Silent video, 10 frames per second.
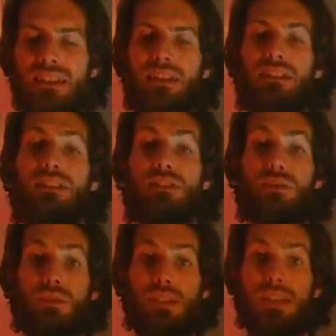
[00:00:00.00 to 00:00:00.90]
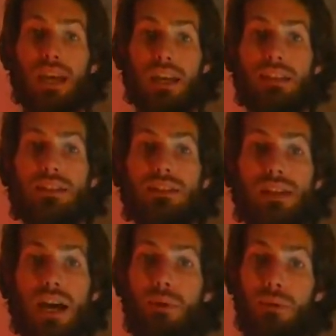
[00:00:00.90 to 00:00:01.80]
Let's do it again. This
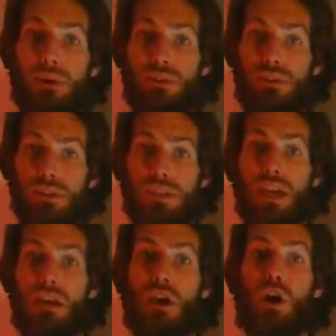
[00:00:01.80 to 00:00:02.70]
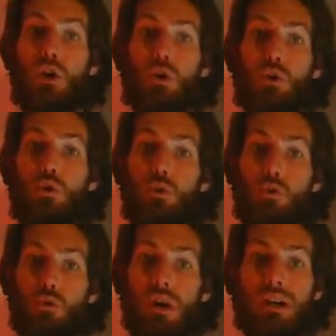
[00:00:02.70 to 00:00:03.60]
time I want you to say ooh.